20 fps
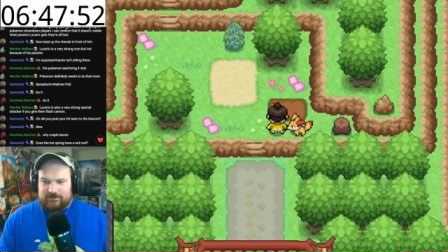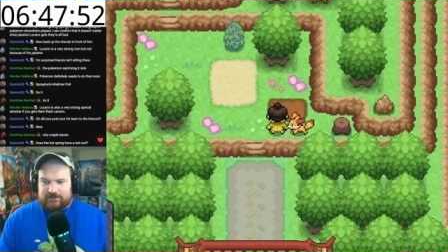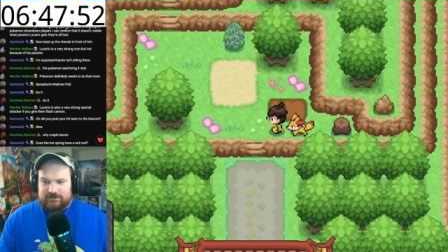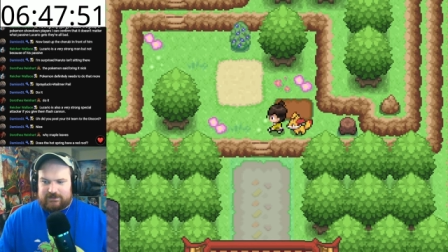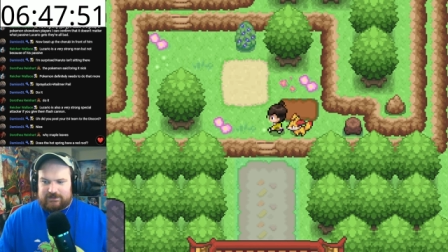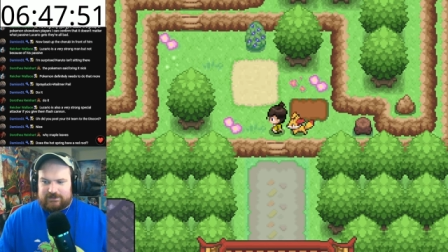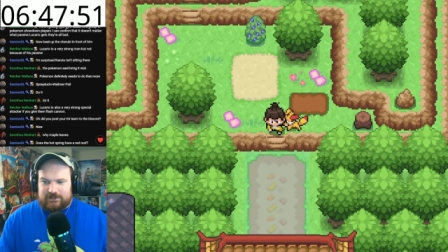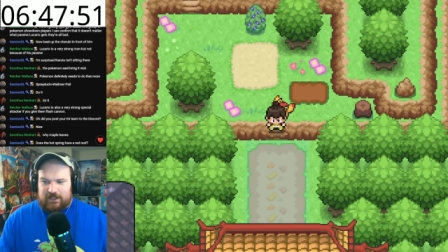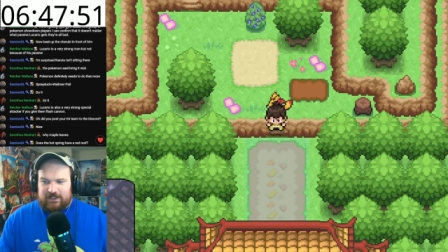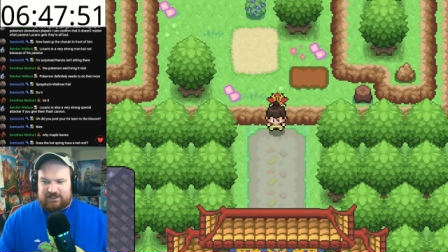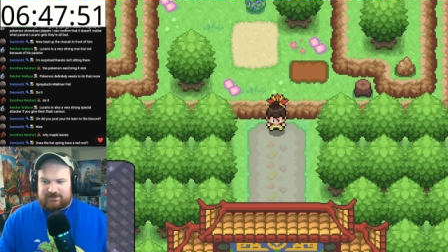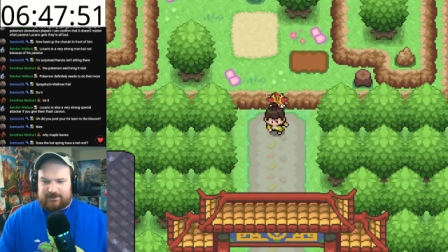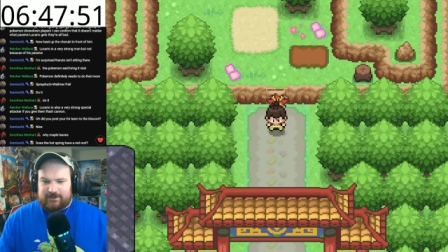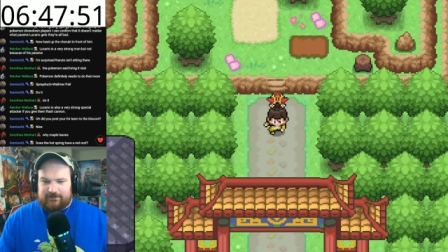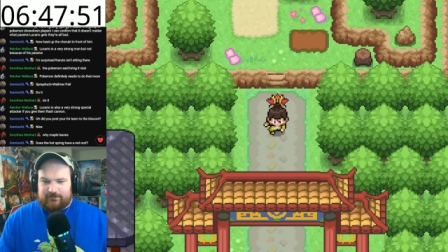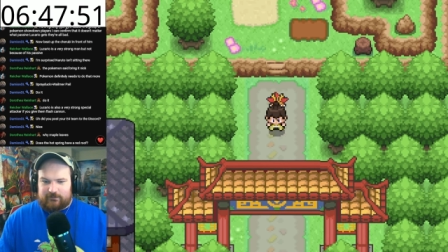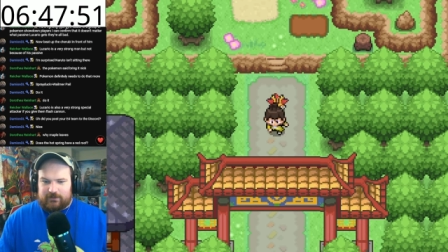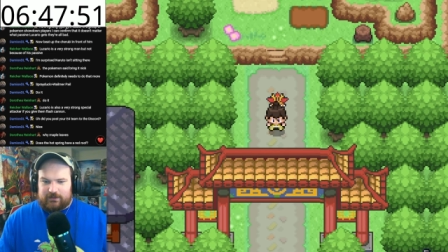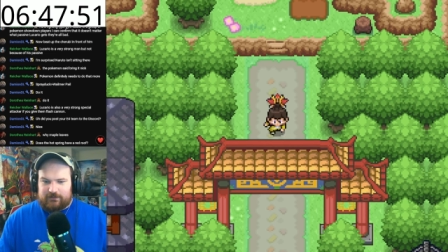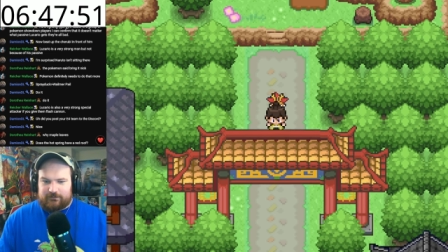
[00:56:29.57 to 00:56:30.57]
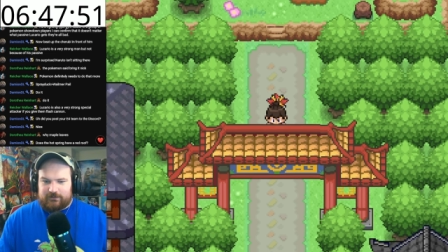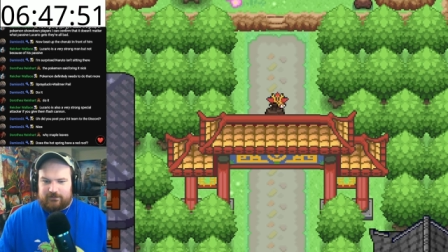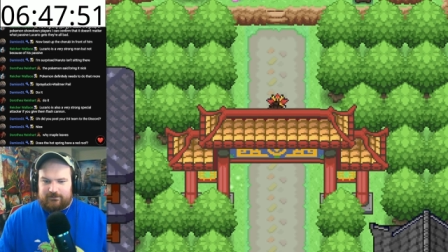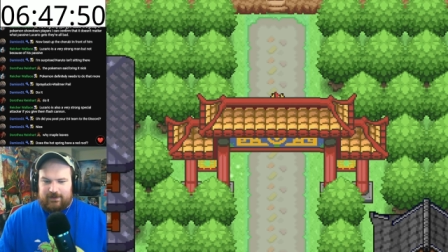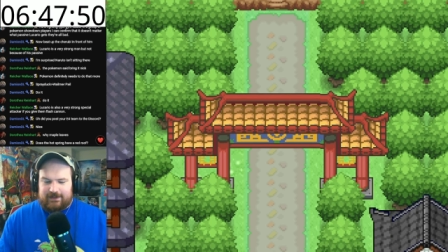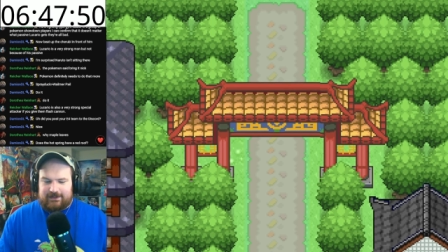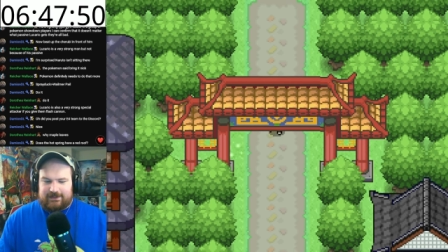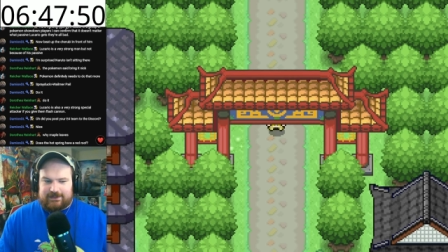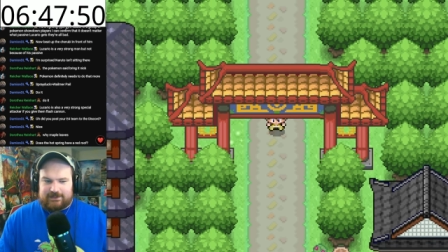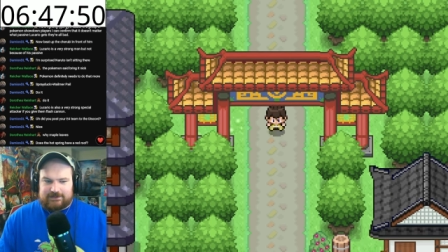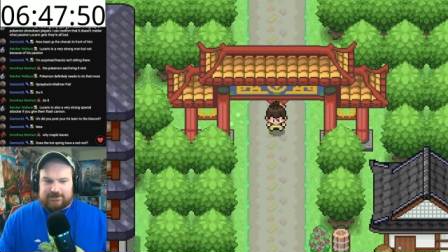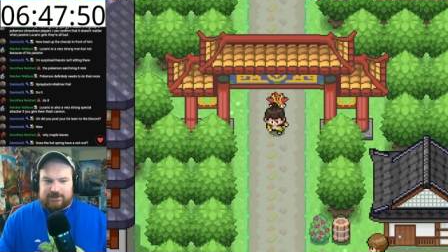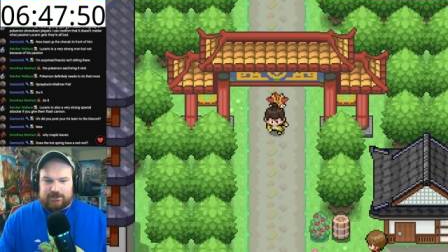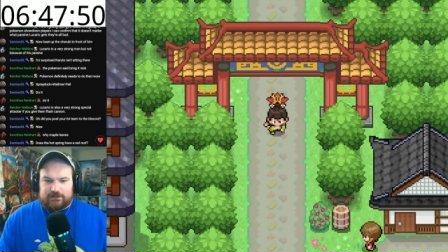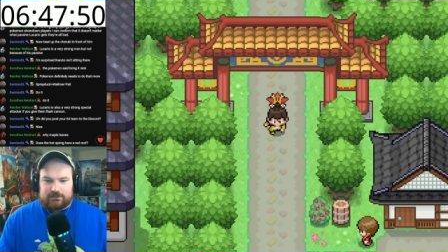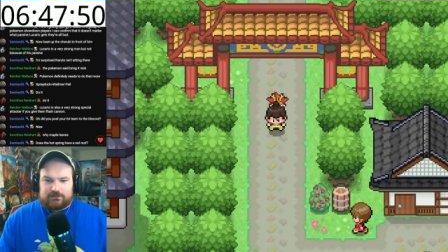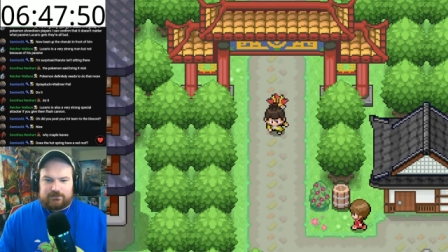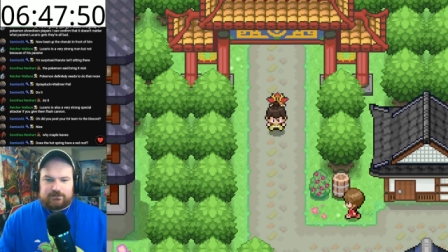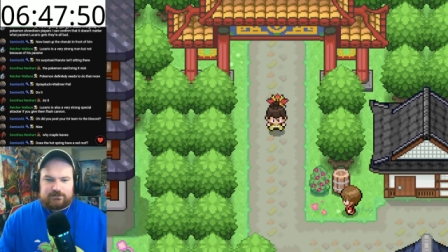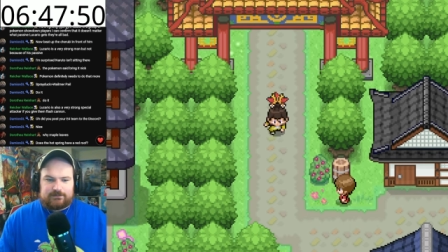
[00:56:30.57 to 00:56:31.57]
It's the hot spring of a red roof? I think so.